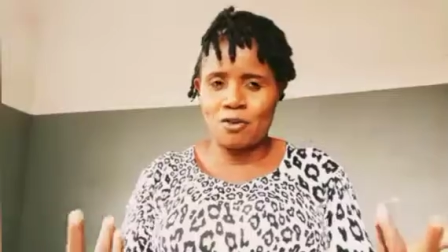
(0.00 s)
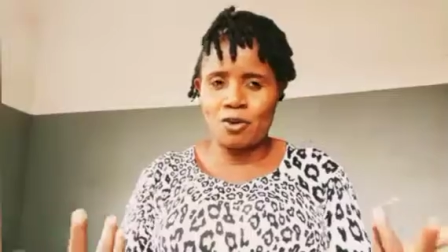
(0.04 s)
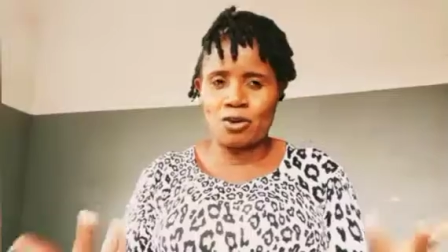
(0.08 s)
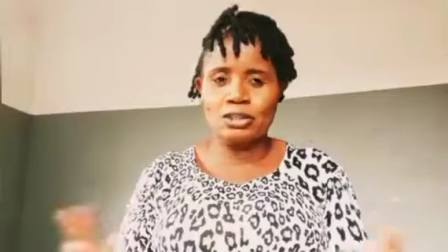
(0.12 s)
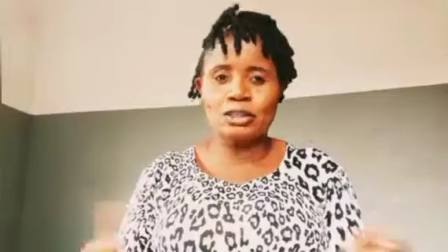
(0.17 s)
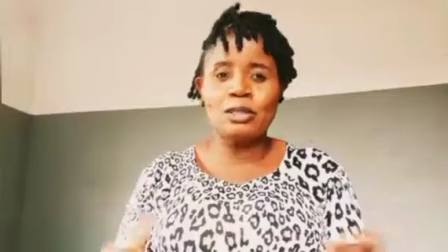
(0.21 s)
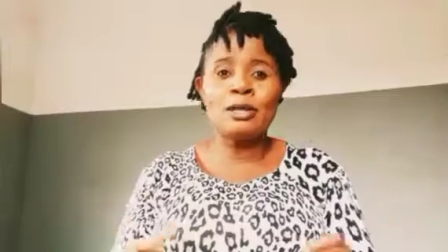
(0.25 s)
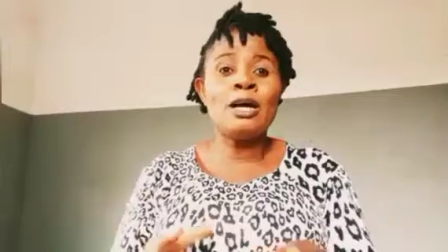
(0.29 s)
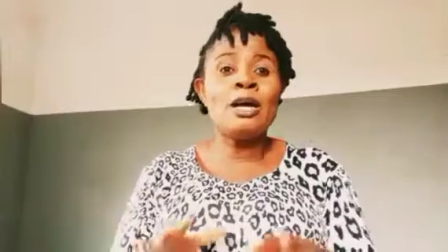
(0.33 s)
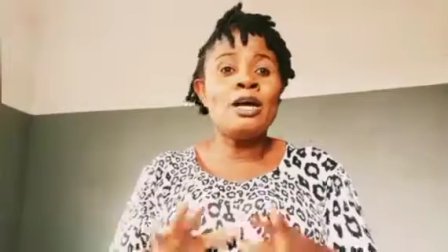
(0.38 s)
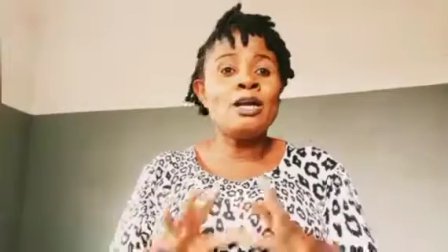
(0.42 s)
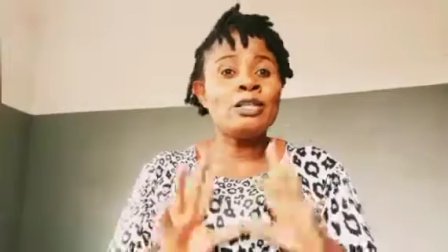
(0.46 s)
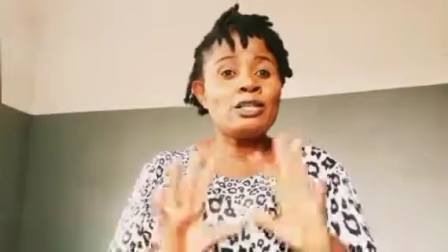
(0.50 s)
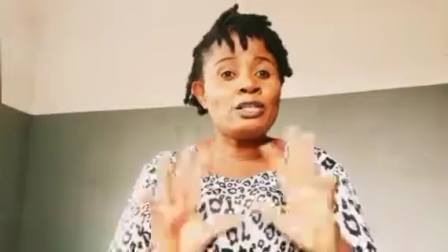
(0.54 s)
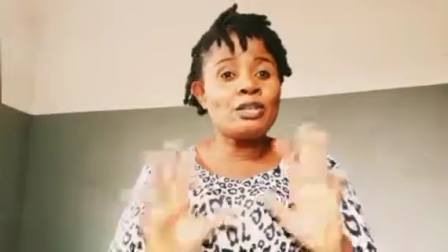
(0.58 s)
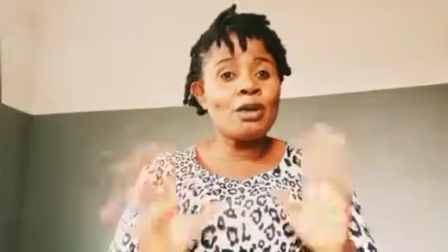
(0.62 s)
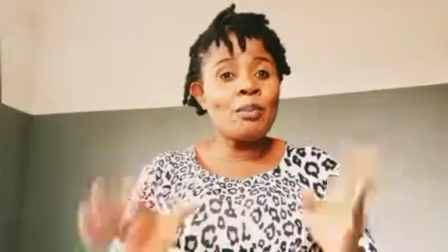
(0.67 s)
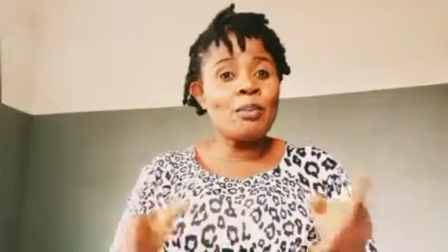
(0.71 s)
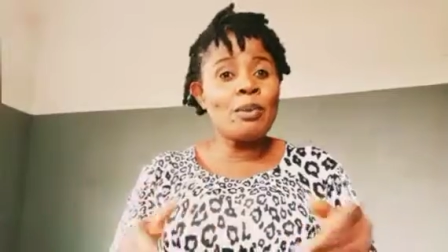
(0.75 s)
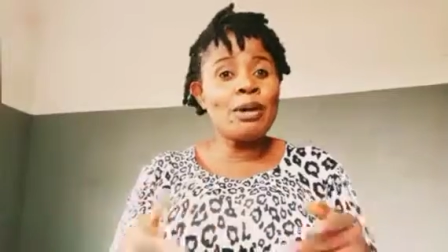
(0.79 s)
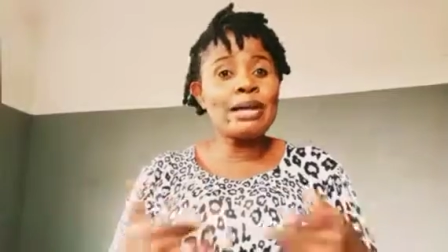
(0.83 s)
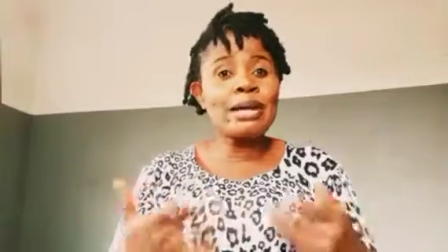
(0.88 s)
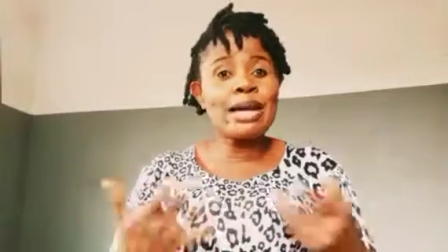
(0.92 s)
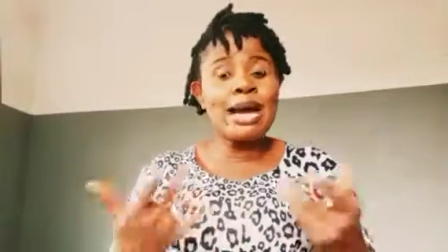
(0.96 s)
Somebody
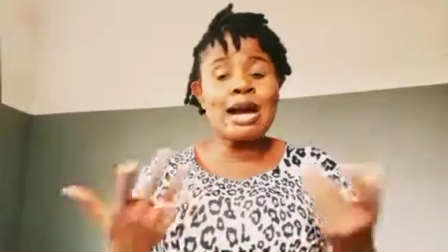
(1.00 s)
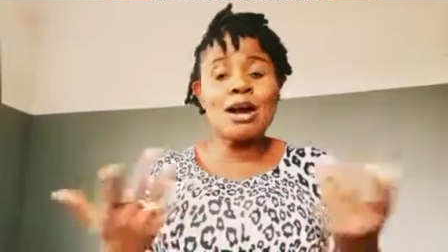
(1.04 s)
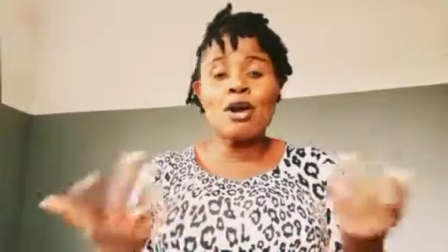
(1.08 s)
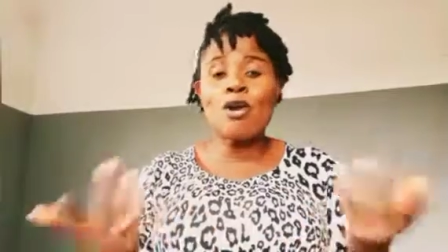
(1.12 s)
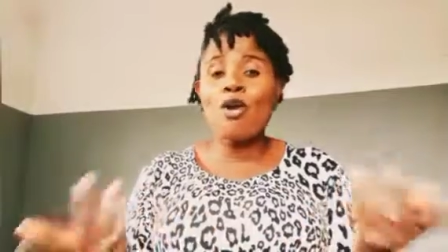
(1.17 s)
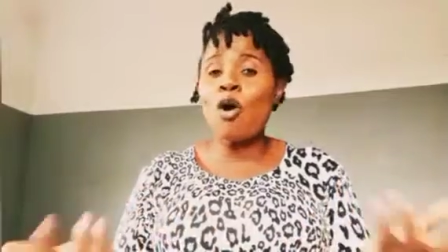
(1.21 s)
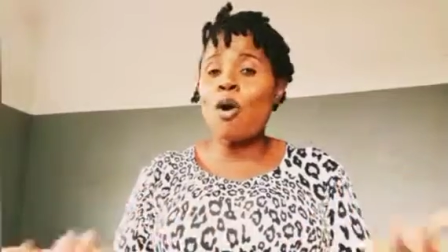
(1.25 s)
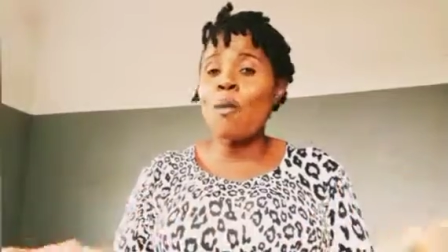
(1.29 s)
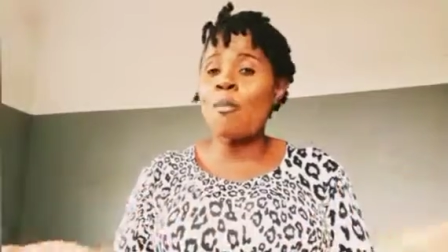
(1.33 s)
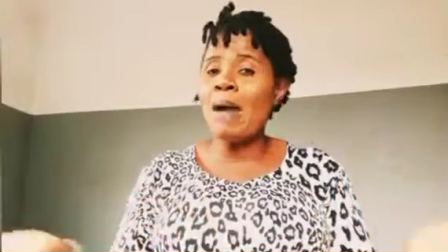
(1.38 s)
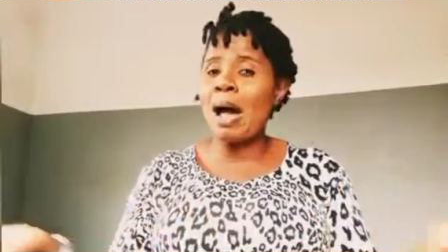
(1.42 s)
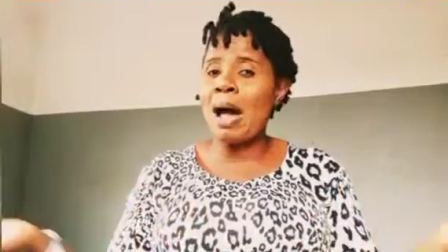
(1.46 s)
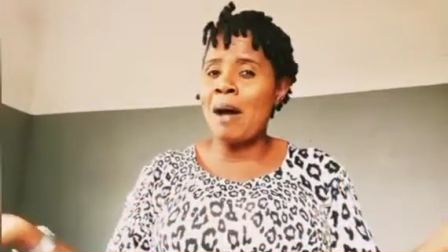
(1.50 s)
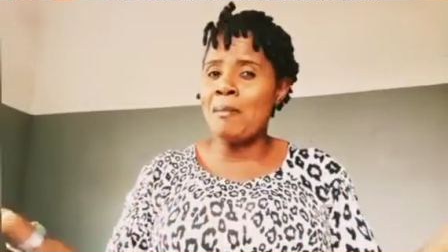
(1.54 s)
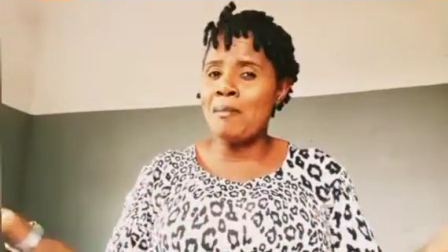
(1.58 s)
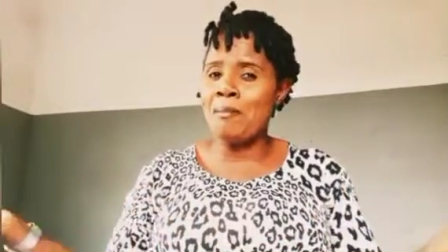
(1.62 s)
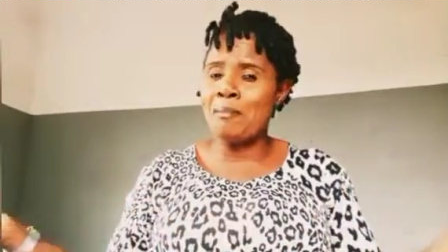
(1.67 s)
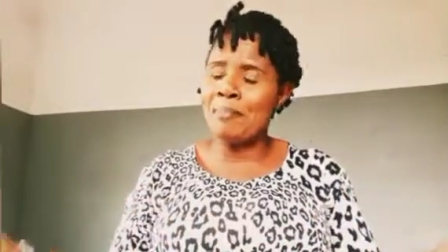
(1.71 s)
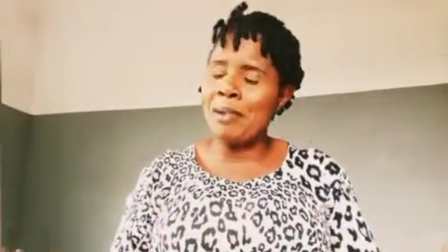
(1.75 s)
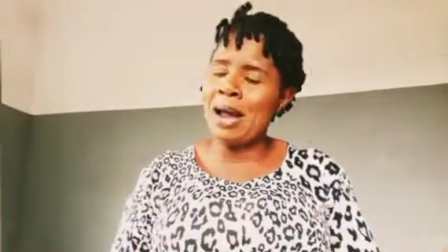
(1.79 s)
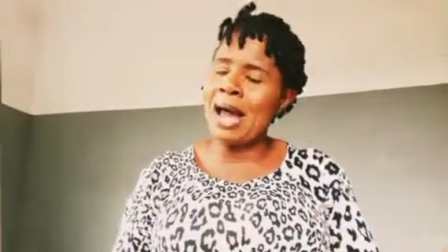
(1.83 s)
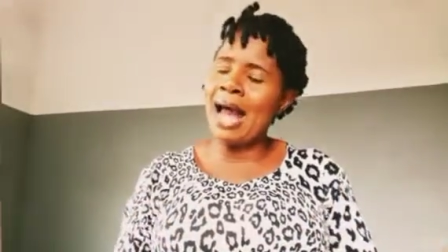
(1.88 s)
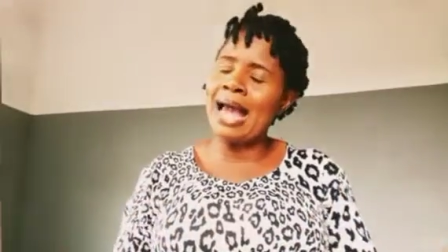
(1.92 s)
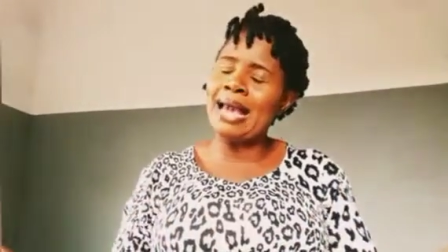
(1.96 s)
can come and
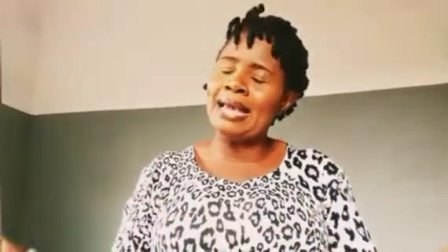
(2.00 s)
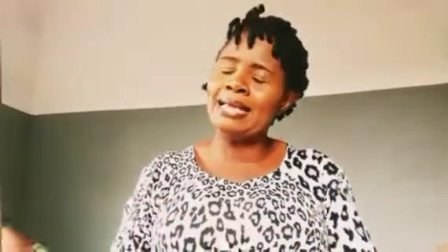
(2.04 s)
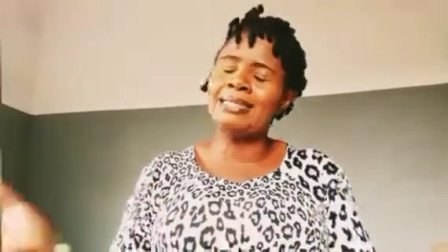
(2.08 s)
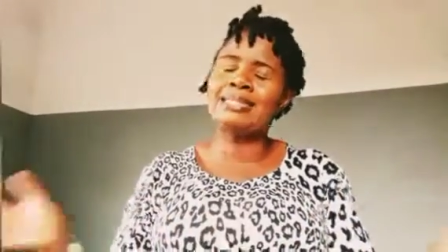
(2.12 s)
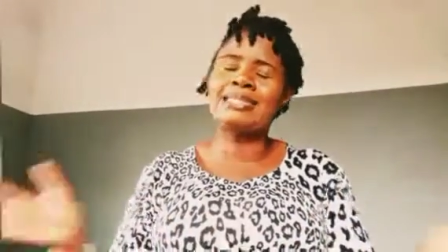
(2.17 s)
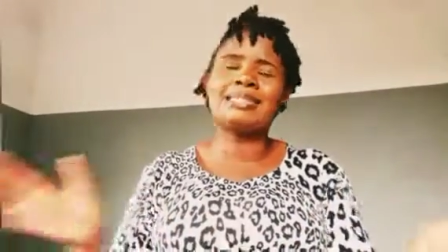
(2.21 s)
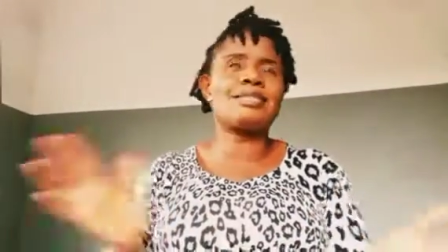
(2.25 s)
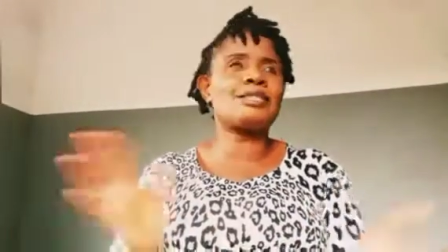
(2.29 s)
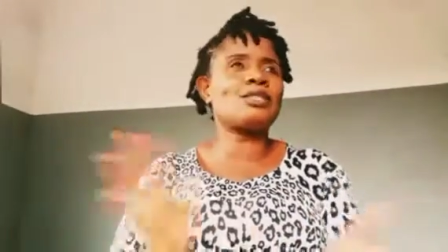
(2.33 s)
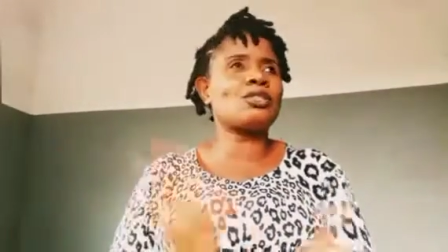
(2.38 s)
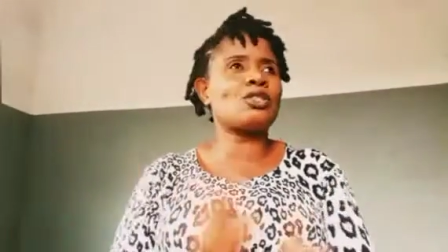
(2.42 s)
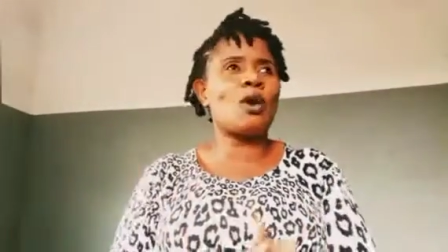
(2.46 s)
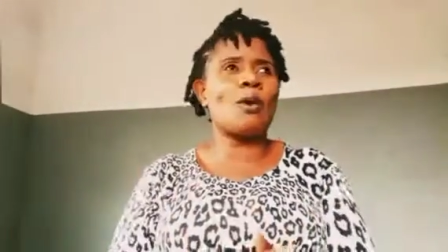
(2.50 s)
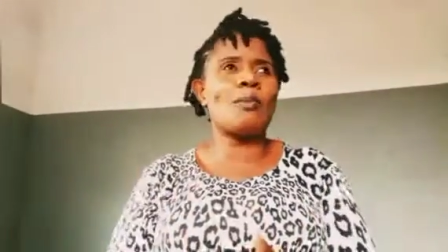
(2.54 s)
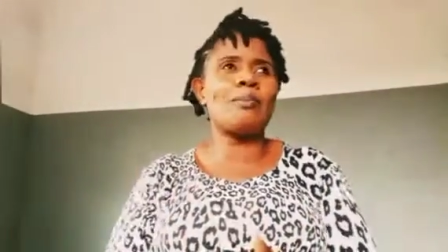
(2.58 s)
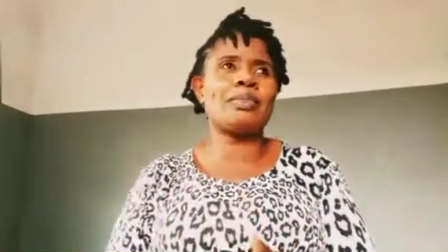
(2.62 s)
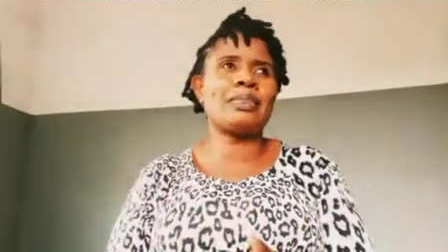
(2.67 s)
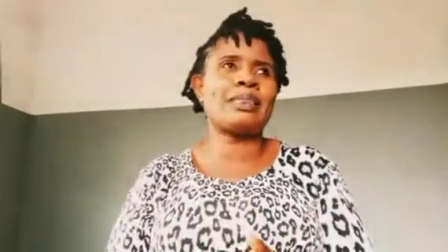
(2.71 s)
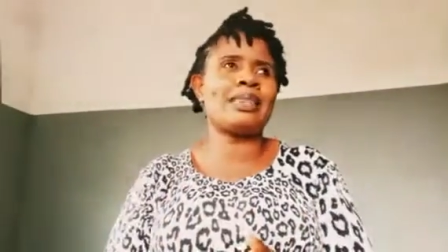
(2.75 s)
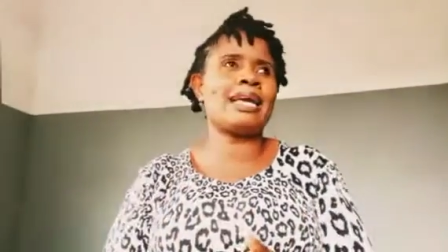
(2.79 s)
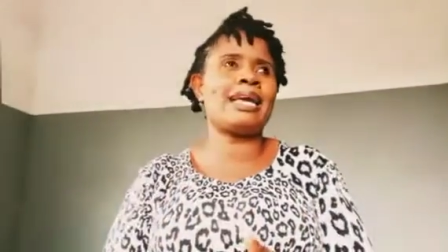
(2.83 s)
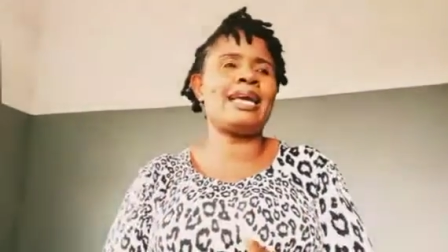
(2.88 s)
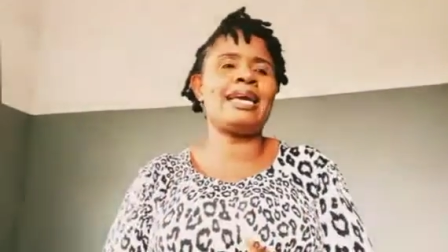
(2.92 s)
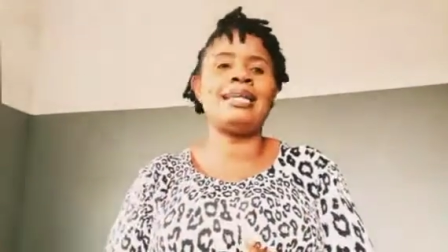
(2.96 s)
buy
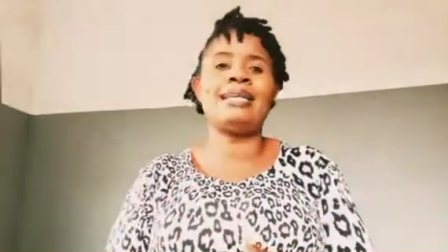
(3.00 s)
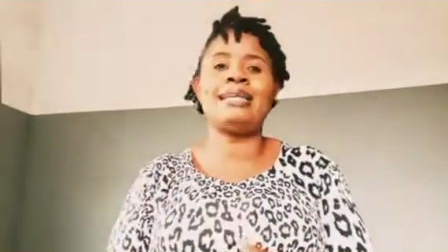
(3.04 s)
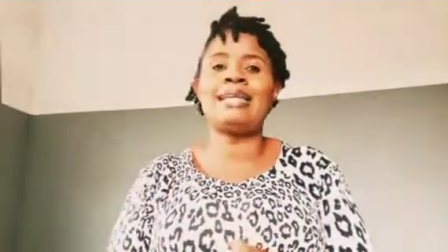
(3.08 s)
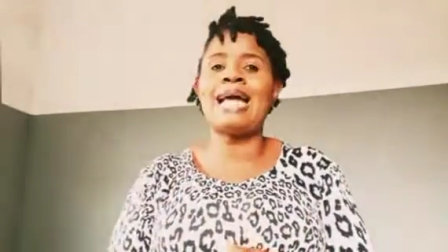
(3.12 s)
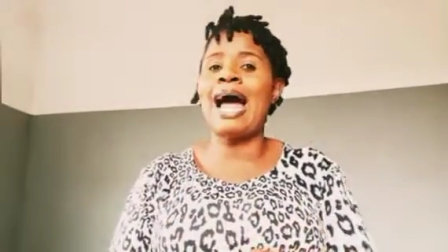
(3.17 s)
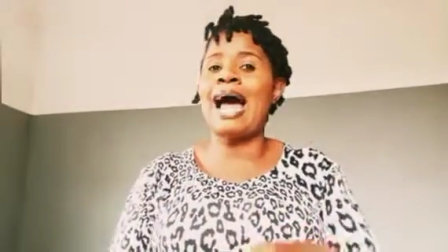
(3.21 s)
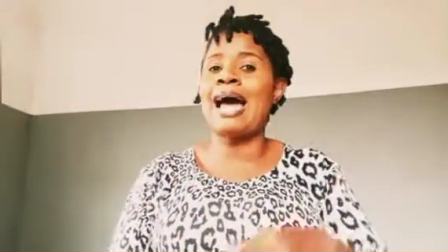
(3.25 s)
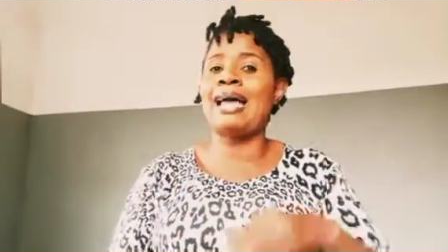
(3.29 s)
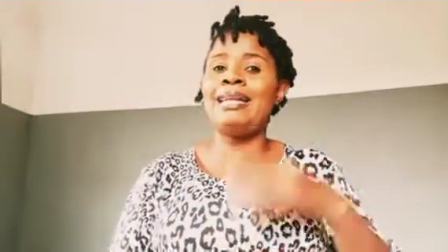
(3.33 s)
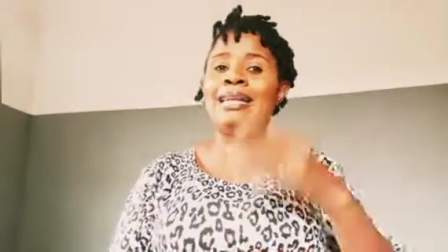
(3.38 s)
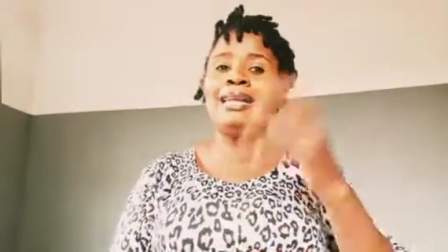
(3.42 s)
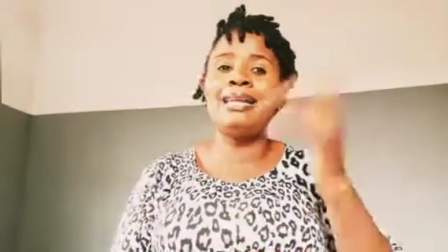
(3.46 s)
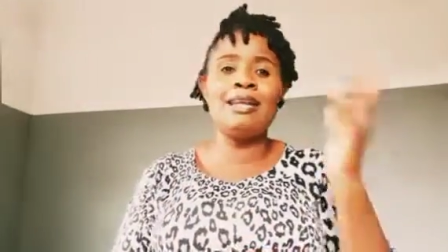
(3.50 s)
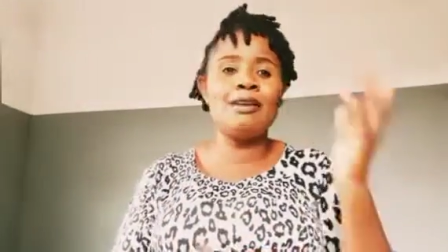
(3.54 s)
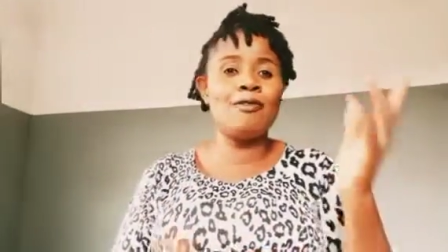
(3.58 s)
something and leave